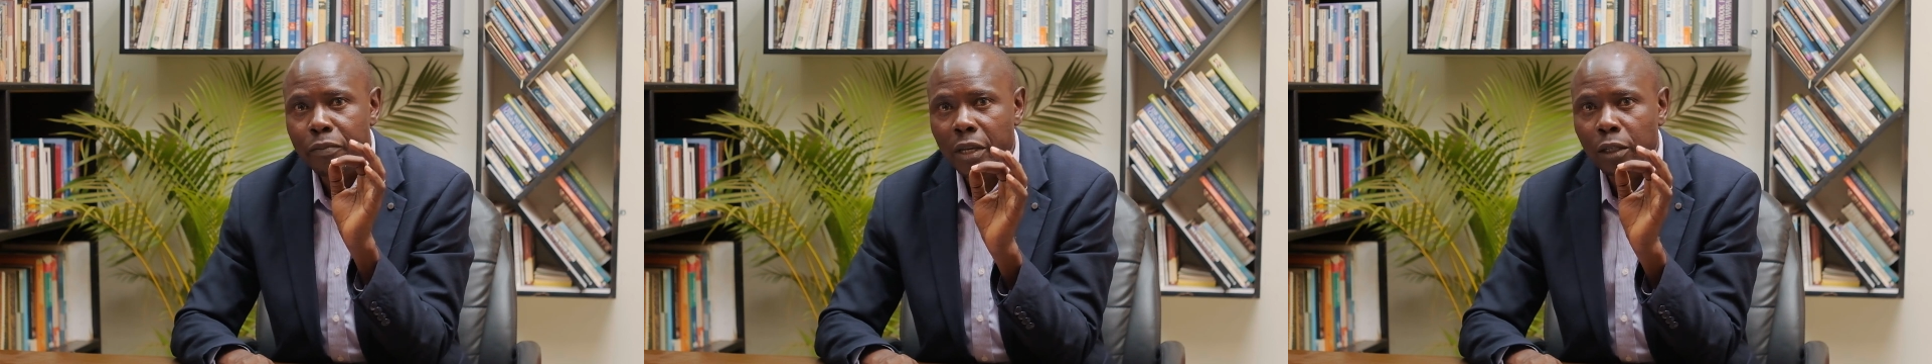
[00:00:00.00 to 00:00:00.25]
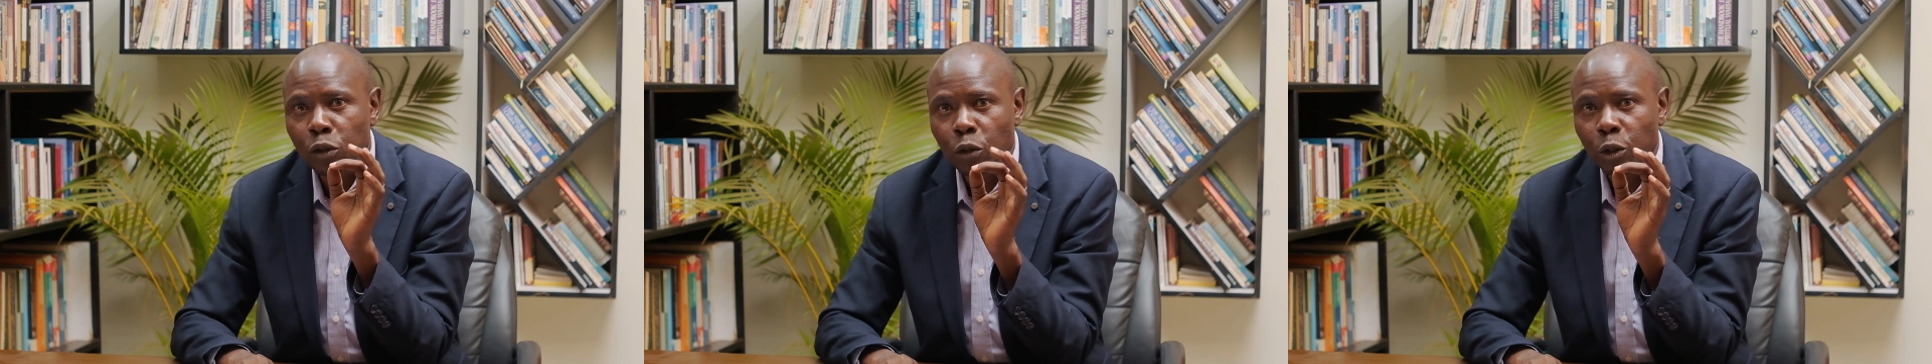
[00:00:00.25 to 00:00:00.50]

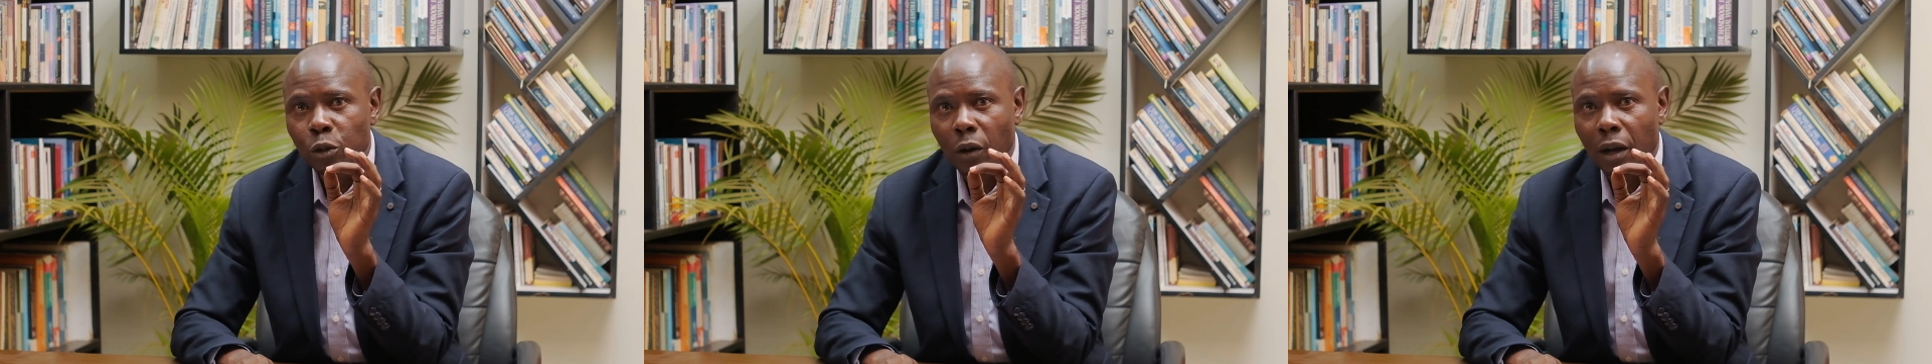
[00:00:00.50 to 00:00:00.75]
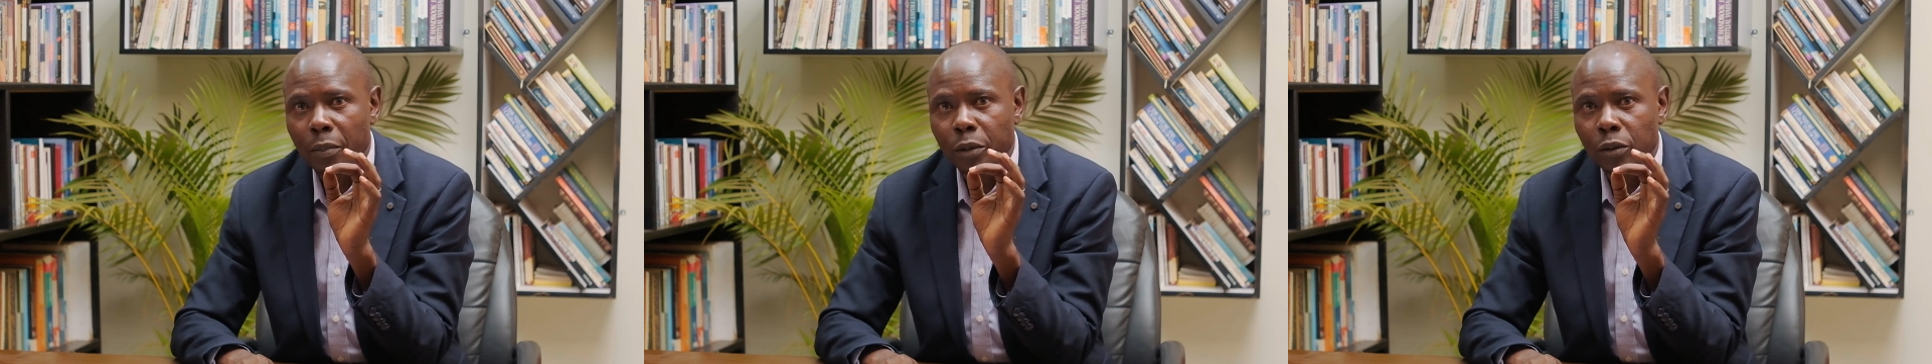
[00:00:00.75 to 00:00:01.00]
big social
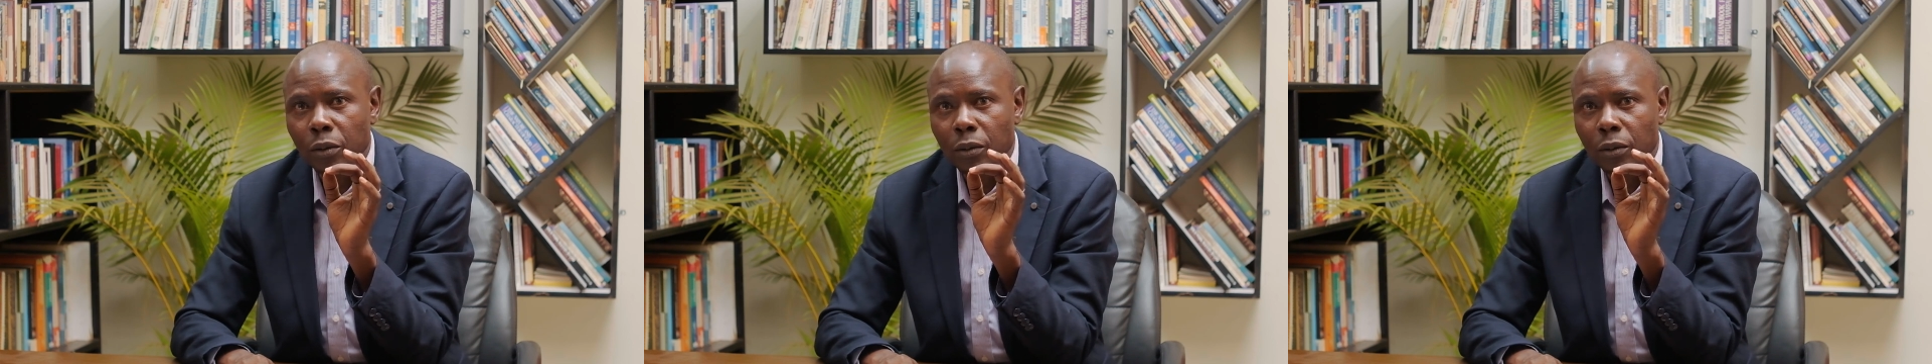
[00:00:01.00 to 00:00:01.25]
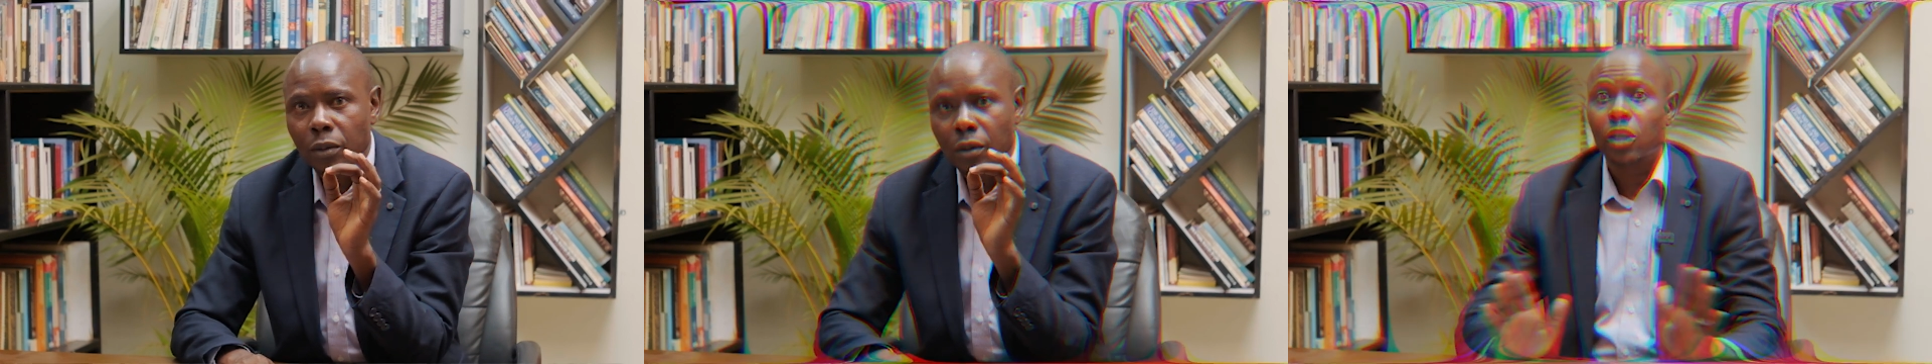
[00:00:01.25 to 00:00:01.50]
capital.
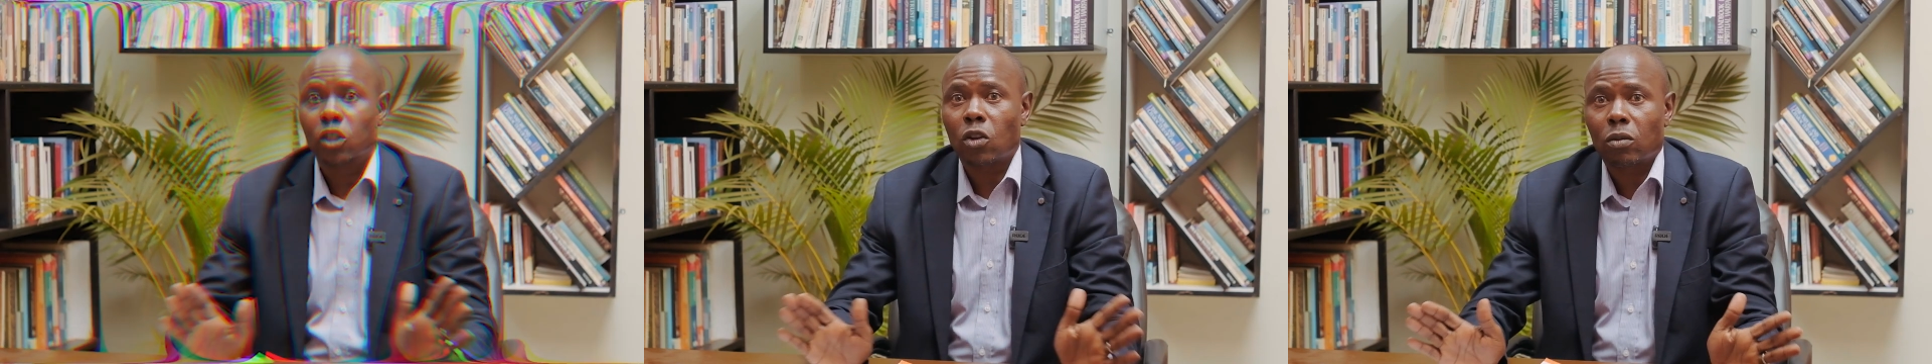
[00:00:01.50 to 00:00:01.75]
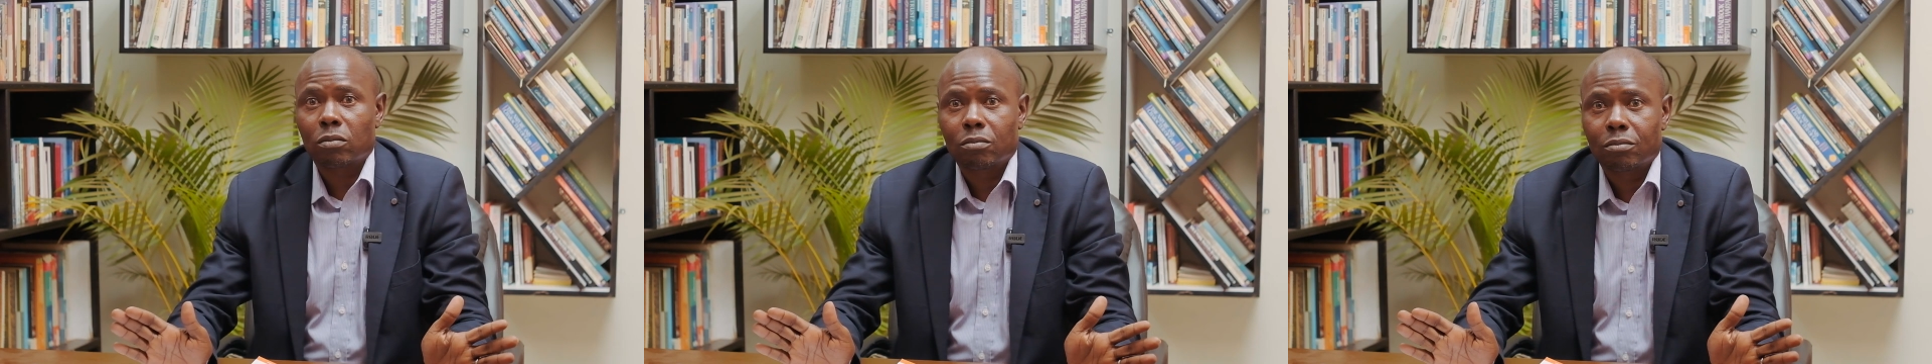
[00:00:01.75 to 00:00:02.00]
So